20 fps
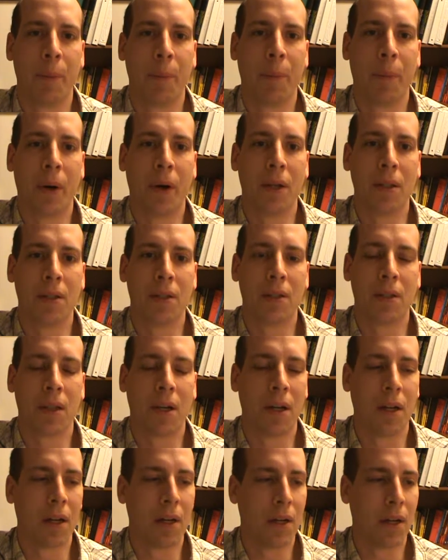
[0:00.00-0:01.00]
But uh,
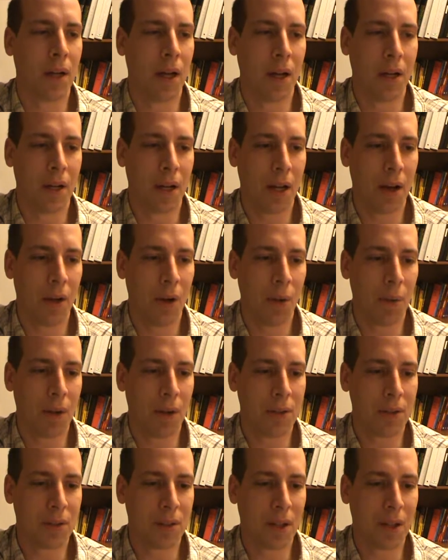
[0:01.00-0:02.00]
I, all I
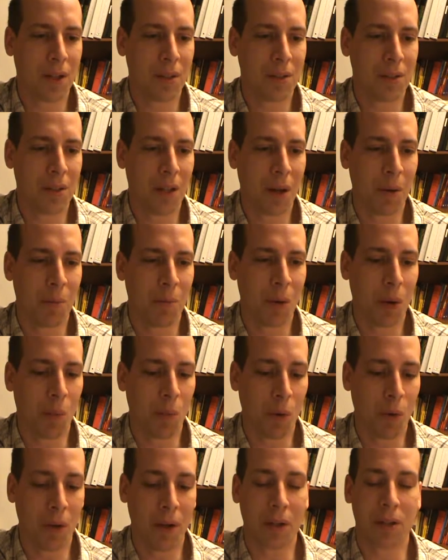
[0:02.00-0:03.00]
want to say is um,
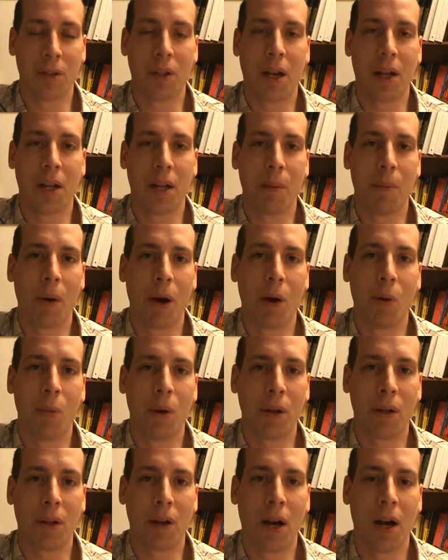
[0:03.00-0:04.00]
I'm really excited about
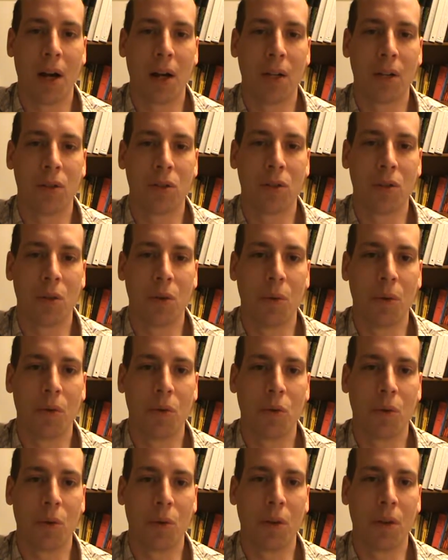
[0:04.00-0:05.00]
what God is doing
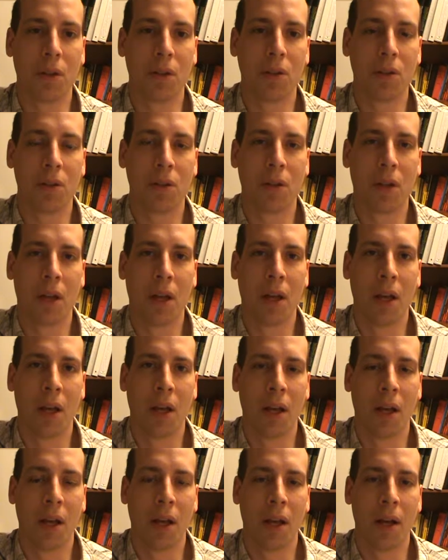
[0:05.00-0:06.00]
through this
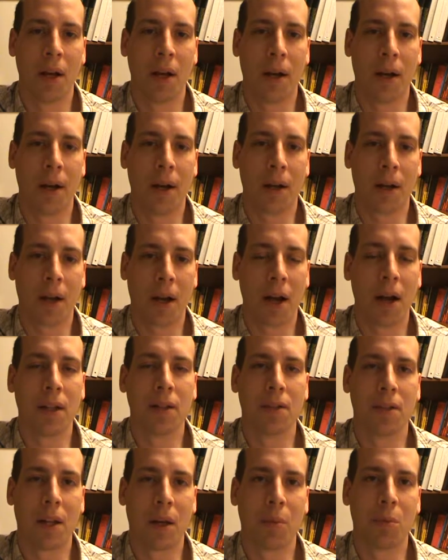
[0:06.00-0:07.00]
uh,
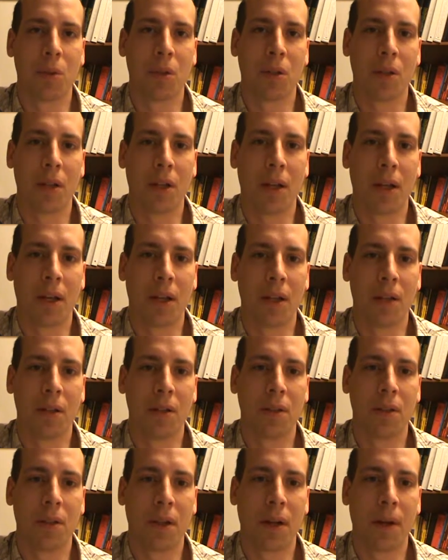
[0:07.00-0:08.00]
concept.
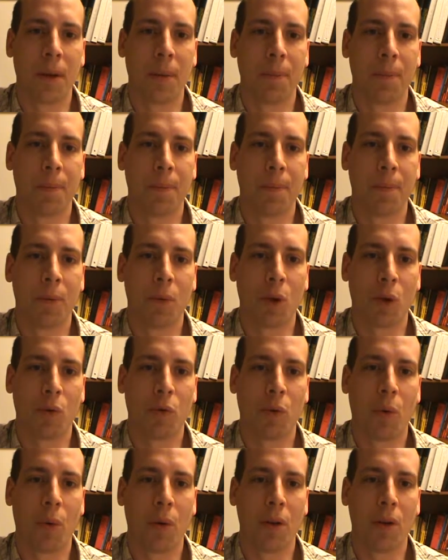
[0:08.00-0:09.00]
And um, look
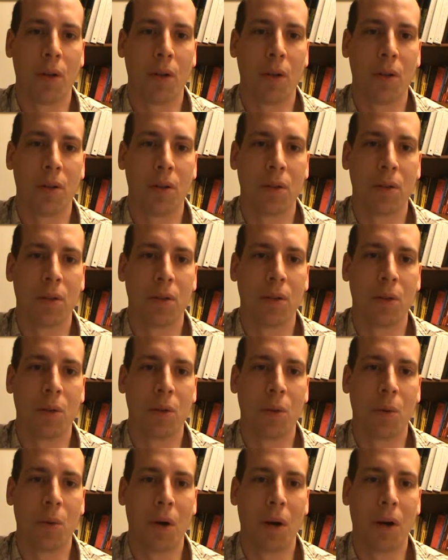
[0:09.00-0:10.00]
forward to,
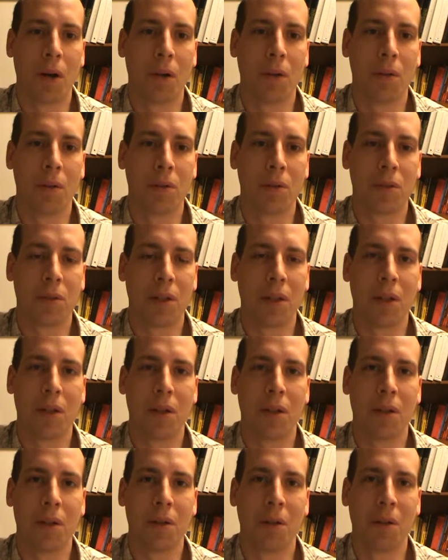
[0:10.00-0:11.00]
to uh, seeing
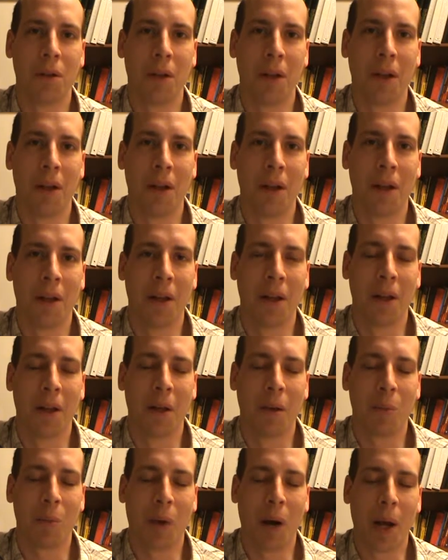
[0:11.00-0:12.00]
you
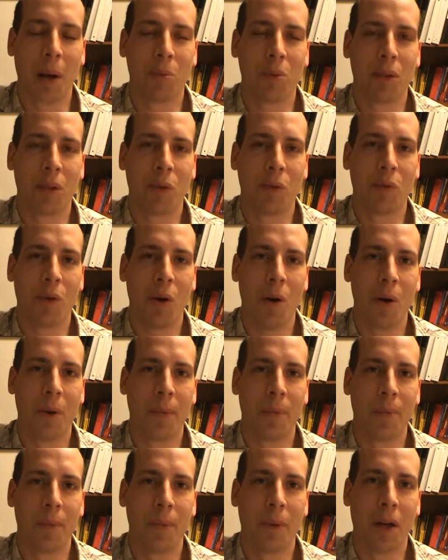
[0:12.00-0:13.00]
perhaps in the fall
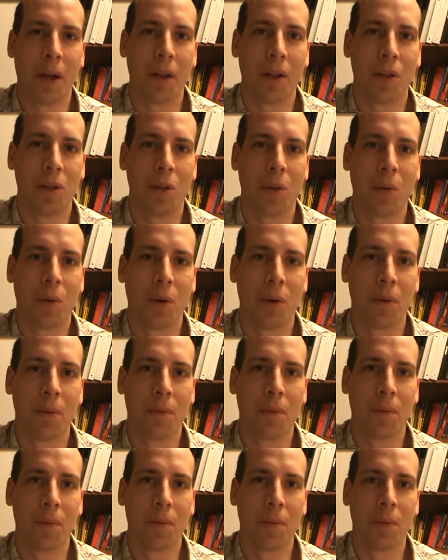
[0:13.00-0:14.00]
on the tour.
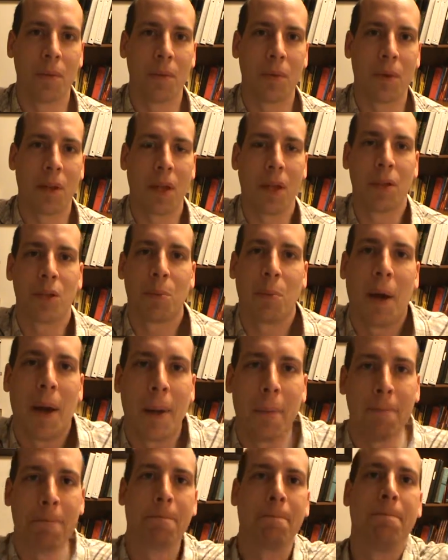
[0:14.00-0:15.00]
Thanks. Bye.